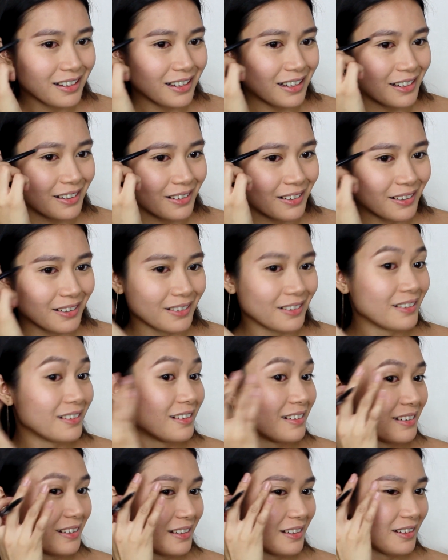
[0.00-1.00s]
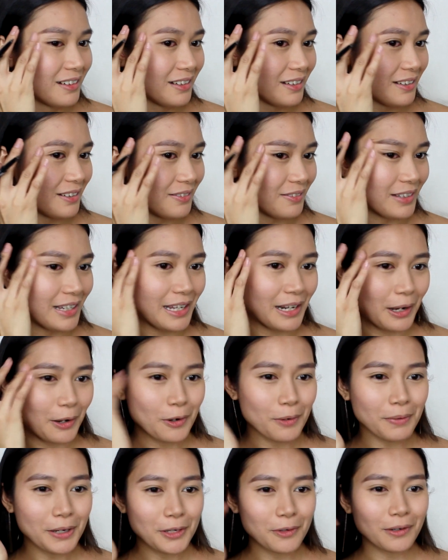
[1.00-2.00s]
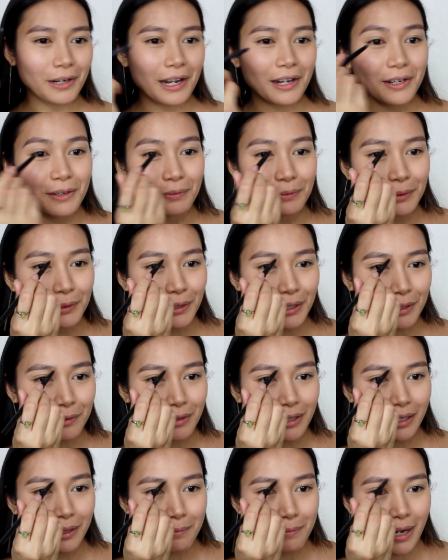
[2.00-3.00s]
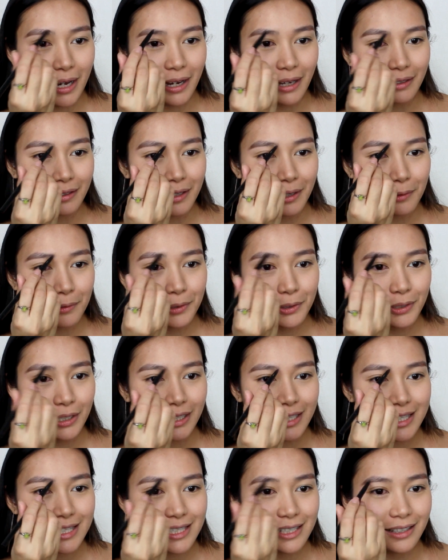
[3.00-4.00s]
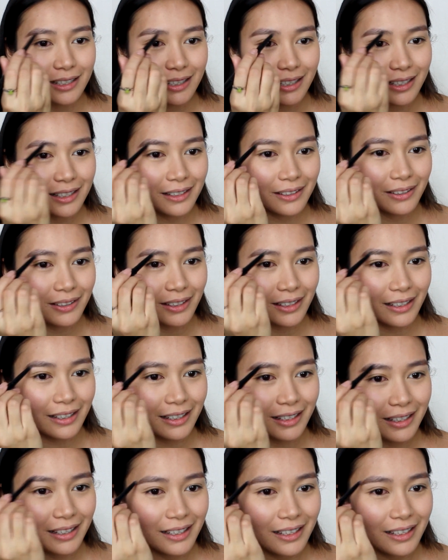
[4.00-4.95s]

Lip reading: I don't know. And I hope I don't end up looking really bad. That would really suck. Okay.